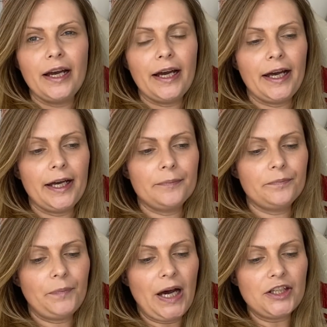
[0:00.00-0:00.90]

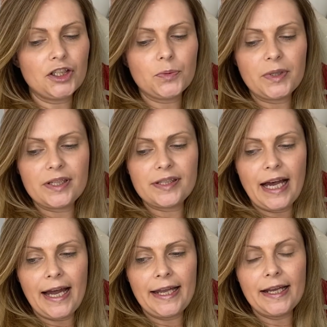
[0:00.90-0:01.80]
Um, but I just want to
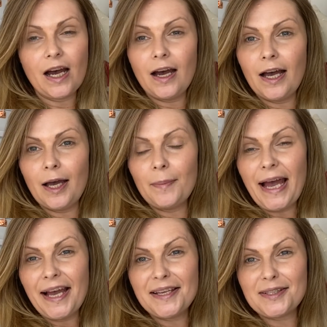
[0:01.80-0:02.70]
say, um,
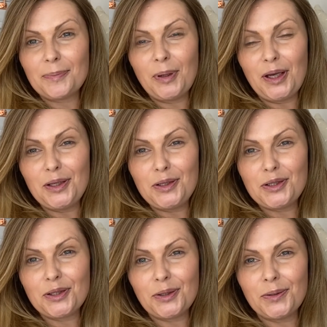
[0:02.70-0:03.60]
as per
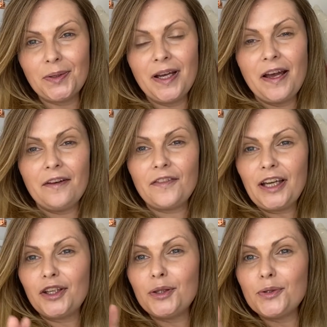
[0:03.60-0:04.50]
usual,
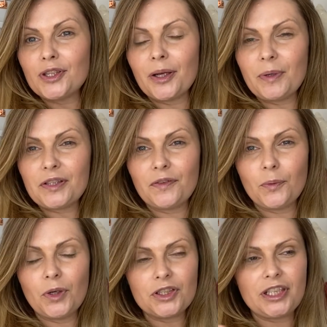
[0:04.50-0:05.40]
thank you so much for
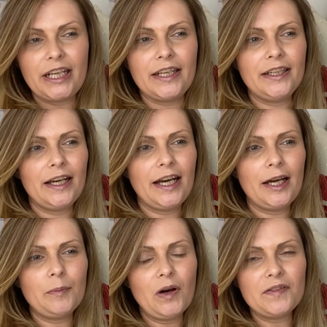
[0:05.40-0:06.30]
watching.
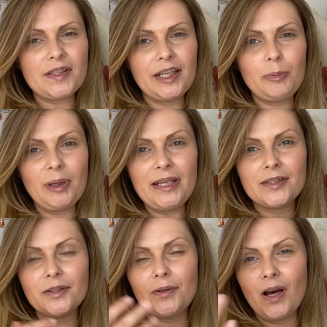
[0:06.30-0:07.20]
Um, obviously, please
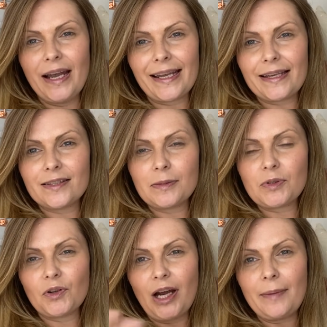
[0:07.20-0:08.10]
do like,
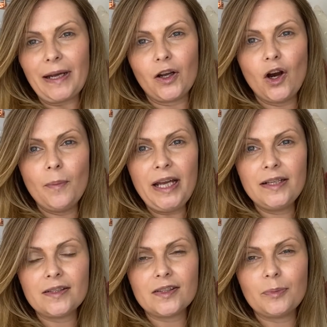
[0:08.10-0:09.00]
subscribe, and
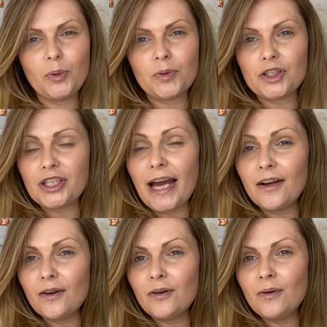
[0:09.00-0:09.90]
comment to support the
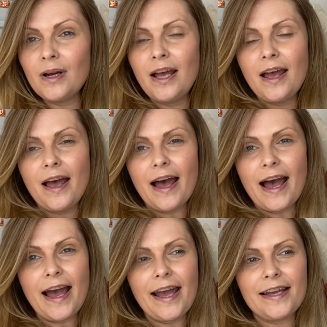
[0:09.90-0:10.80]
channel
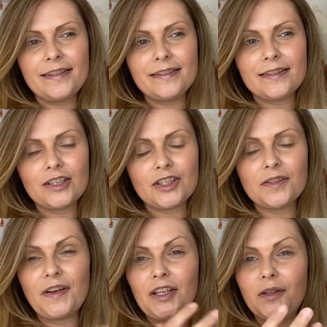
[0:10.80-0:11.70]
and just
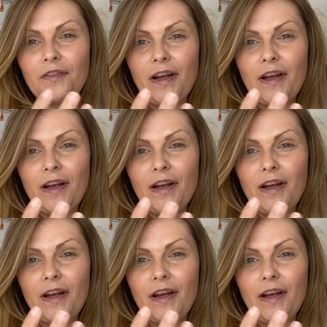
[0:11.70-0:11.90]
thank you for